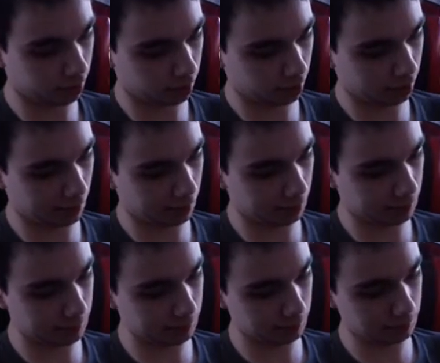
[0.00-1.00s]
Uh,
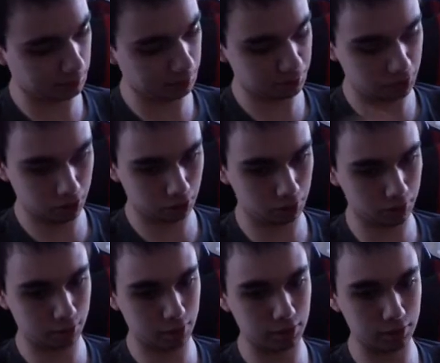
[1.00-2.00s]
all you
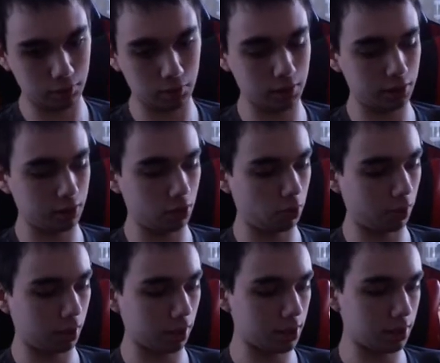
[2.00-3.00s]
all you really do
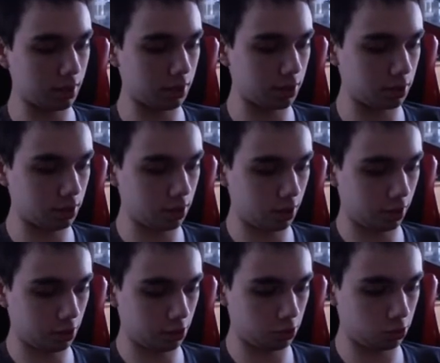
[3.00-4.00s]
with these is just
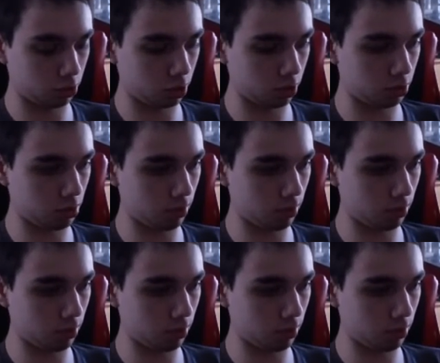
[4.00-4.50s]
unscrew the